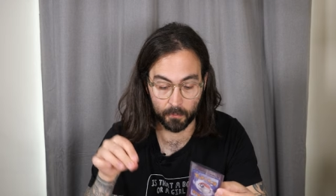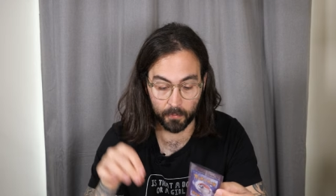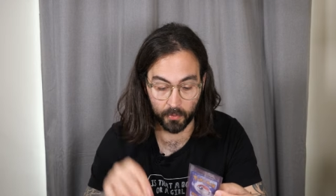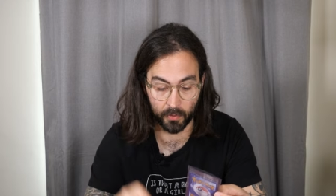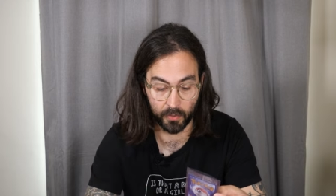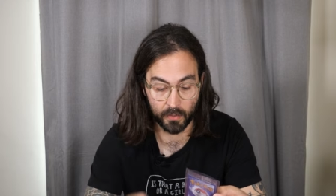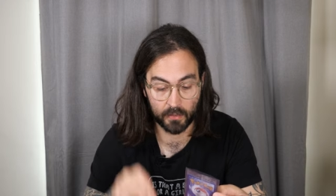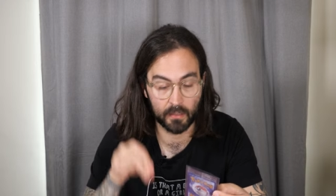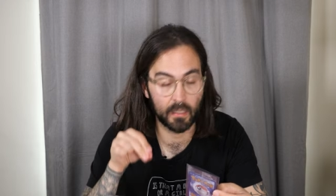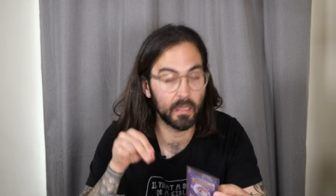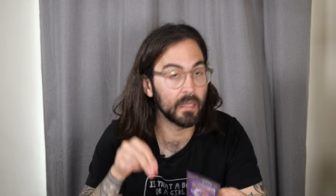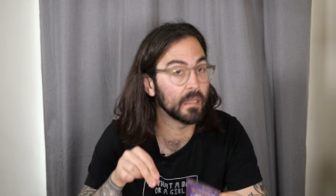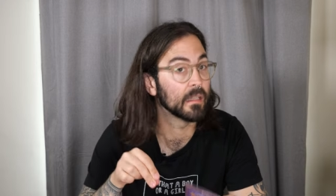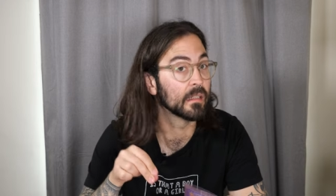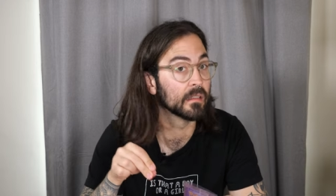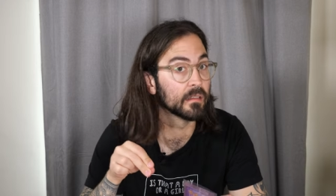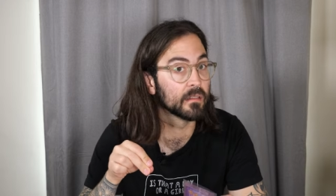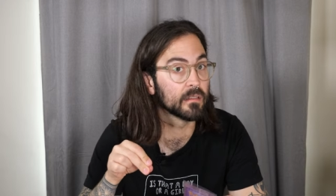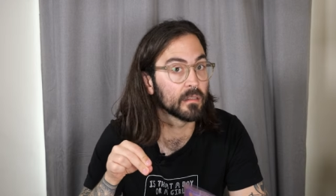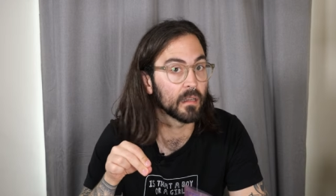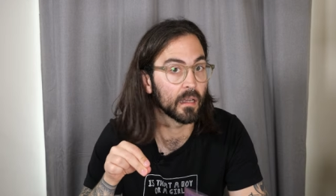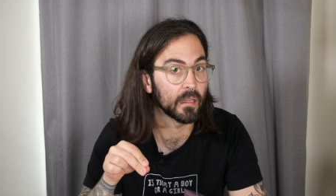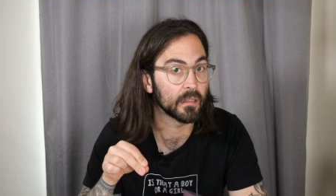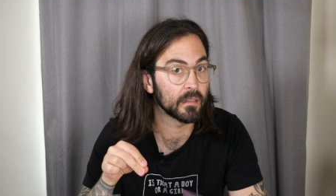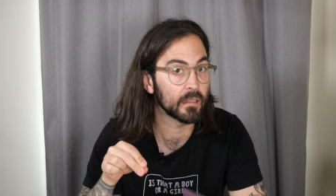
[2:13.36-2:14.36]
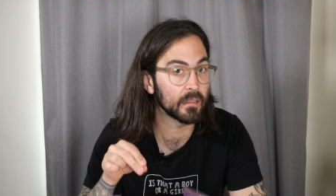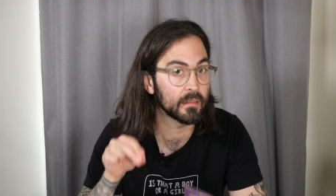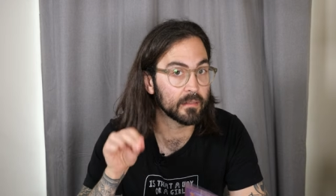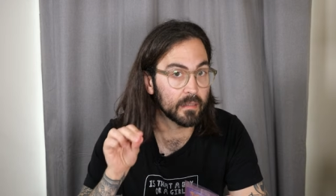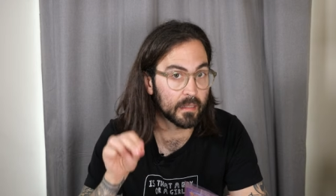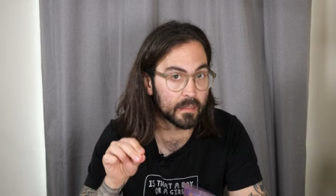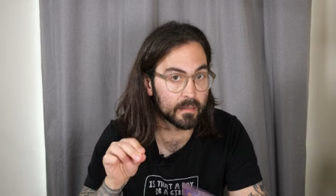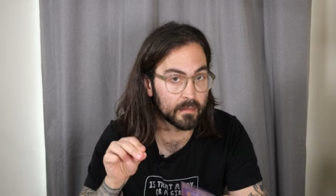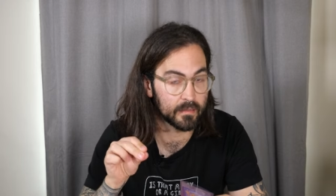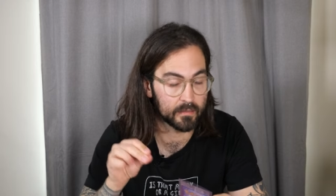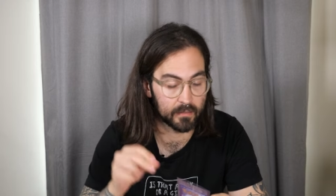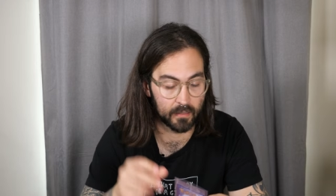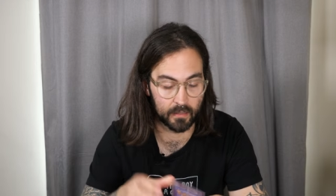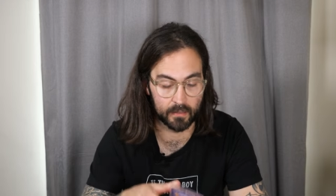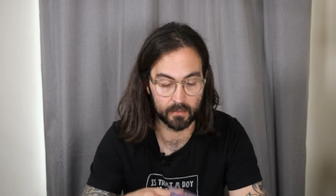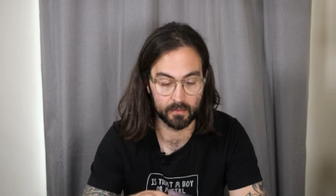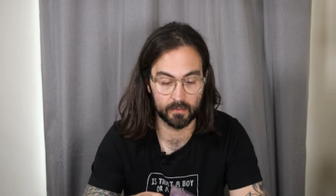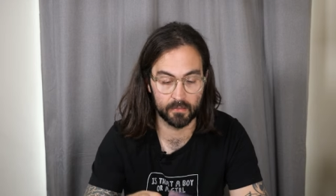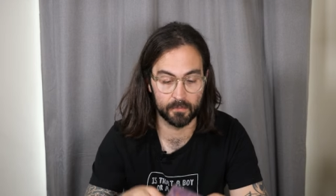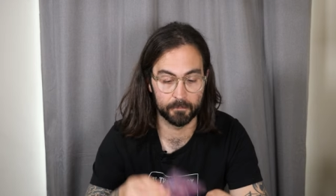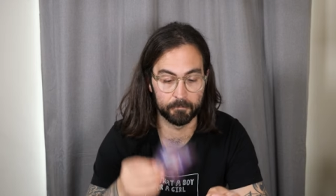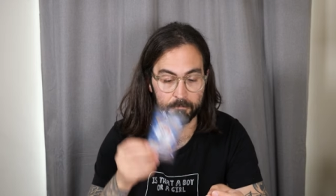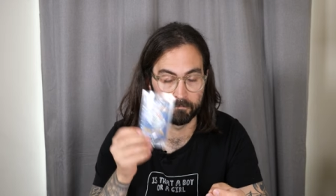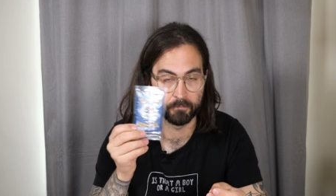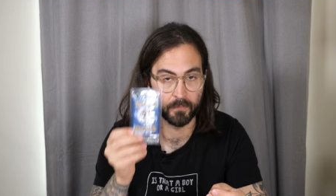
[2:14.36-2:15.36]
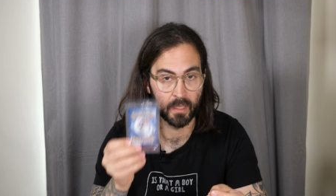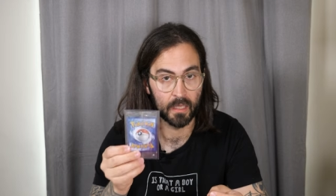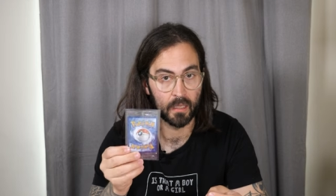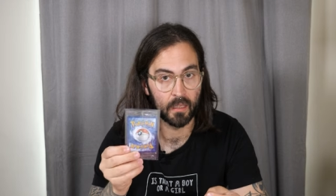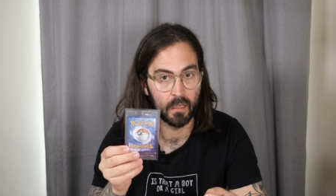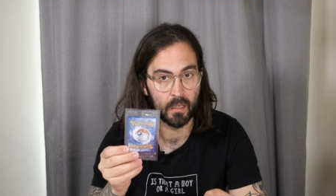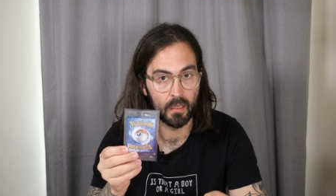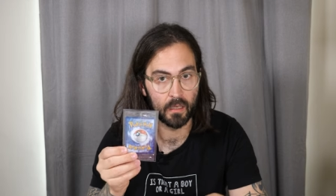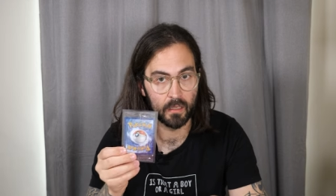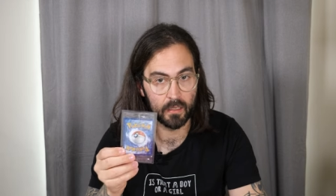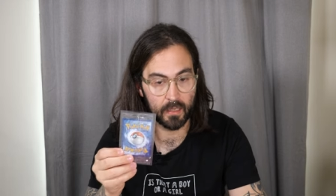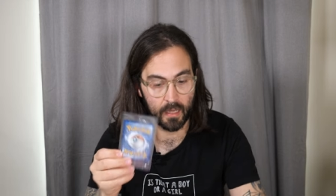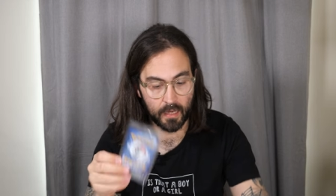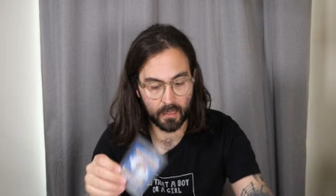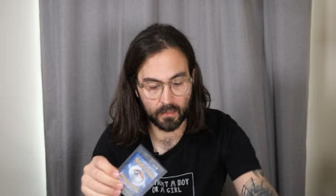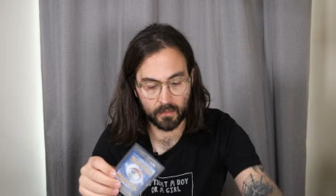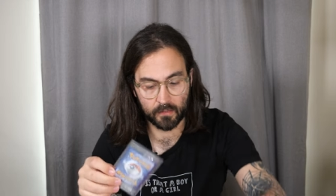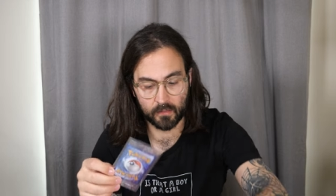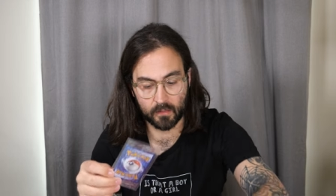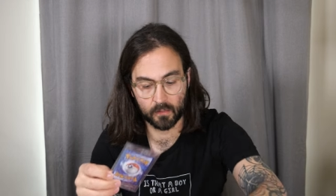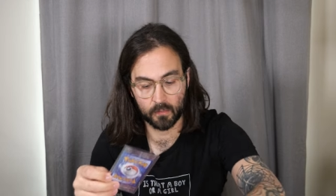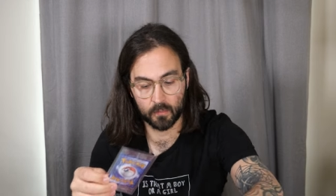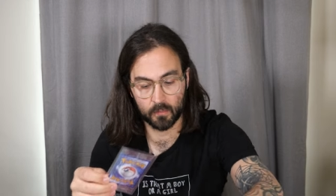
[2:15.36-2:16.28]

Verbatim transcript: putting it inside these inserts. Next,